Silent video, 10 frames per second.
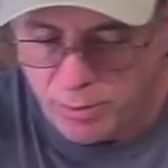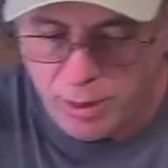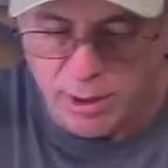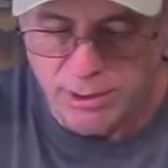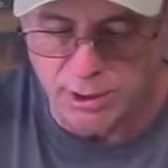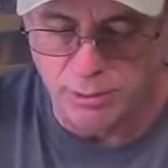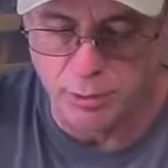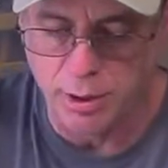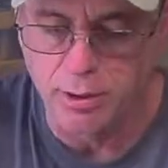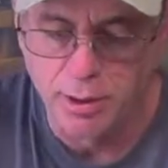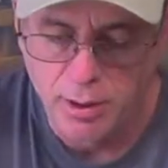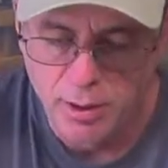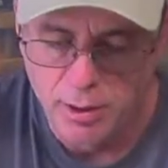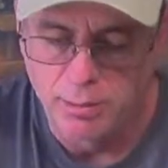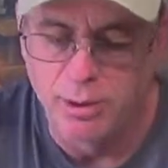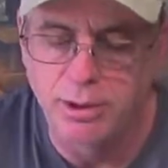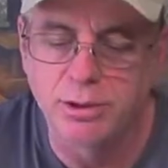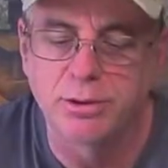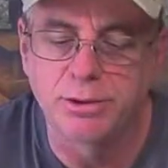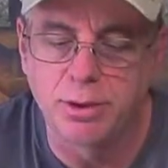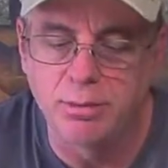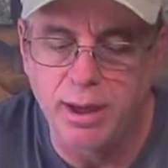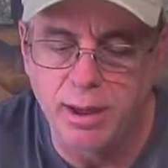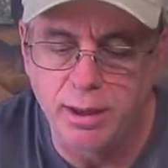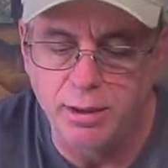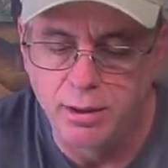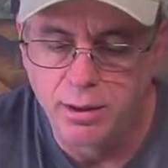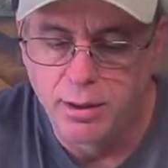process, when miniatures are made,